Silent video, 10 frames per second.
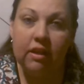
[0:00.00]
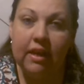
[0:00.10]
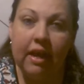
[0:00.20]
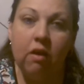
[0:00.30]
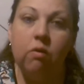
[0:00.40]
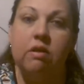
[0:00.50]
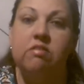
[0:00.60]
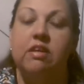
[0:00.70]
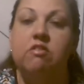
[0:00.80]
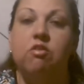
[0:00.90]
it now
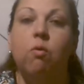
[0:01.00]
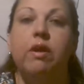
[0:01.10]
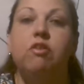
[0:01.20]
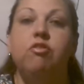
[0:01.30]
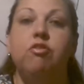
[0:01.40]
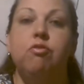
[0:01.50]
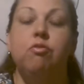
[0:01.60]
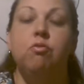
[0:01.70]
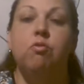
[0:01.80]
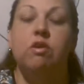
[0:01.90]
is he's going
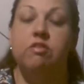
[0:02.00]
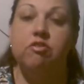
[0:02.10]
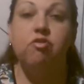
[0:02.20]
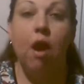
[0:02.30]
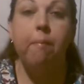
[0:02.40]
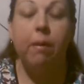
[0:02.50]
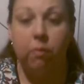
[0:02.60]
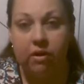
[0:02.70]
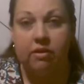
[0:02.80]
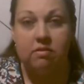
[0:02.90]
to, because he's trapped by
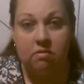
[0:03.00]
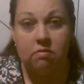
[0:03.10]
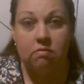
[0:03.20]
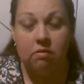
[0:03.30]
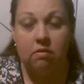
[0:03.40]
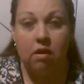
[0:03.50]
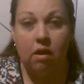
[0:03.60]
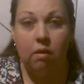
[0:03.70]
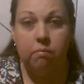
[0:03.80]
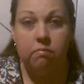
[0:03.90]
one of these
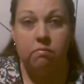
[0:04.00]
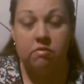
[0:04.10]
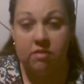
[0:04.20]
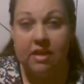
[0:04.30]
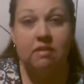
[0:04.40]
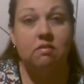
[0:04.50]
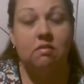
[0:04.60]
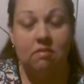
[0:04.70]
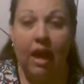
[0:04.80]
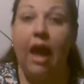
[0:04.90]

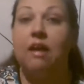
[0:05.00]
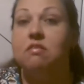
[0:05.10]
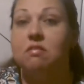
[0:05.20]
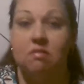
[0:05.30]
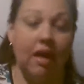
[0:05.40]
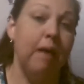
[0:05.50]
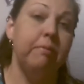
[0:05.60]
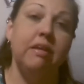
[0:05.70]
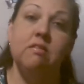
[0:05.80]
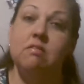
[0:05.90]
Zax,
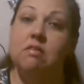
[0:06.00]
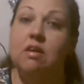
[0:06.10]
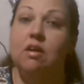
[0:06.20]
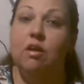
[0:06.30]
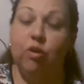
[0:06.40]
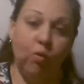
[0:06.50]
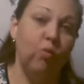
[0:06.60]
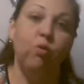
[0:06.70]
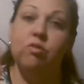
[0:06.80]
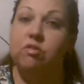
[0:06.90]
zombies,
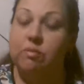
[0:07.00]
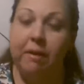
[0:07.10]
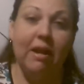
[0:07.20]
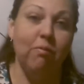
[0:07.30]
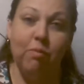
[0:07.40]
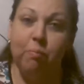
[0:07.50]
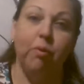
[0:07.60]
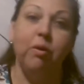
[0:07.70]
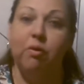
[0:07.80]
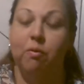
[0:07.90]
ghouls, depending on the
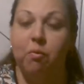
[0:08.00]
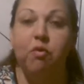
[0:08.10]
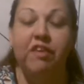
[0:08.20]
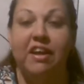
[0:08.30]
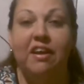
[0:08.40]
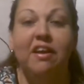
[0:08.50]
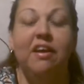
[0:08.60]
book or the movie.